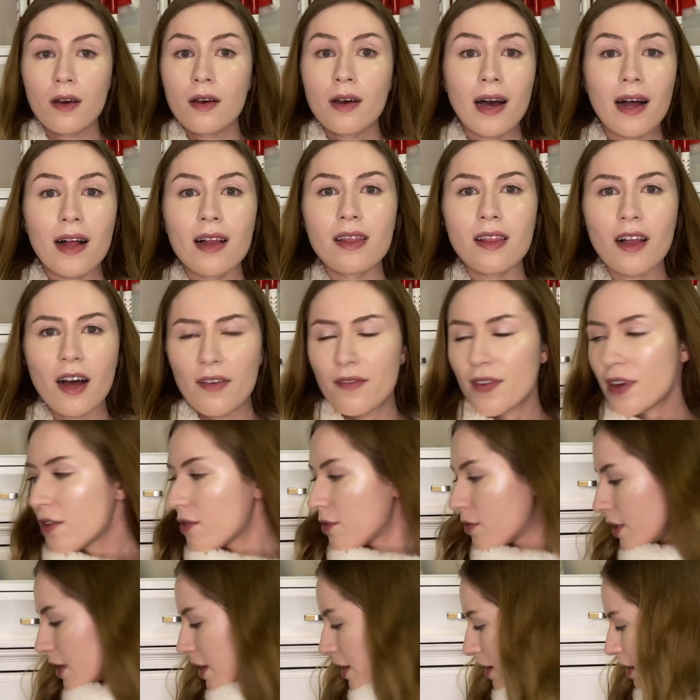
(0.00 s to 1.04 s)
Love it
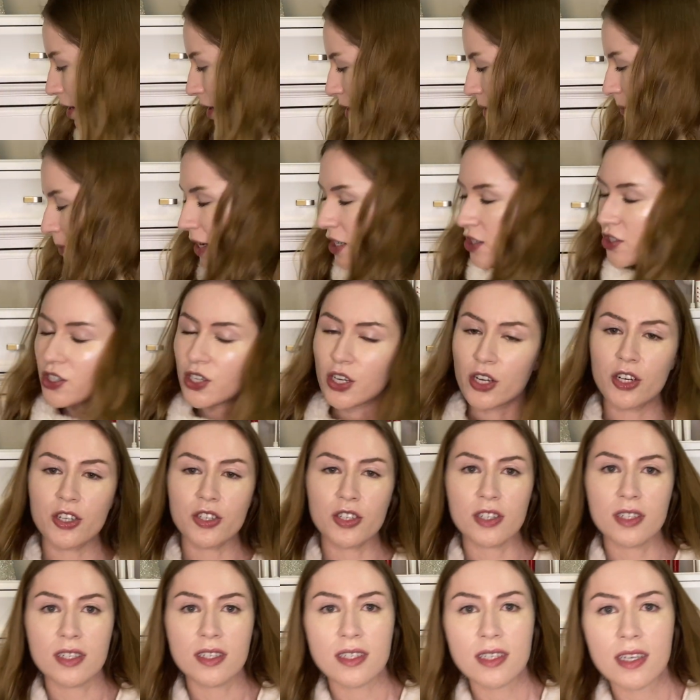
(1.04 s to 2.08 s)
when my chair
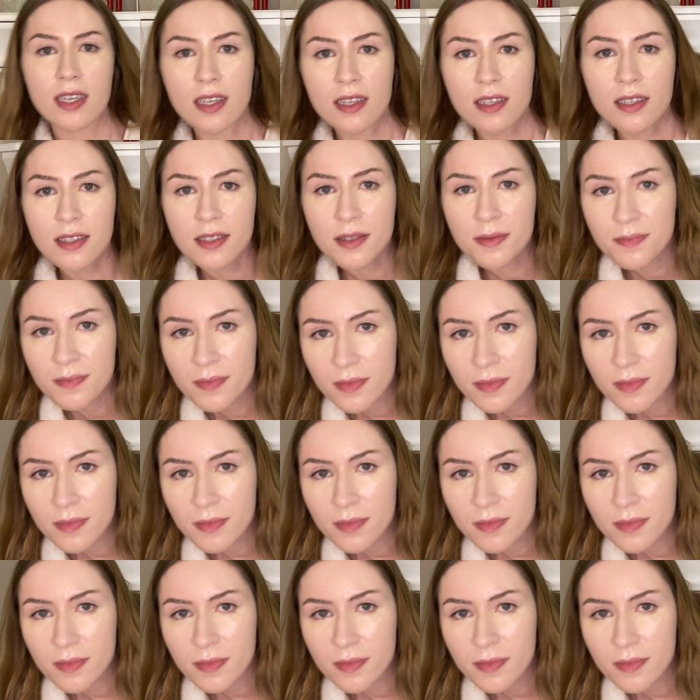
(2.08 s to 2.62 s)
just sinks.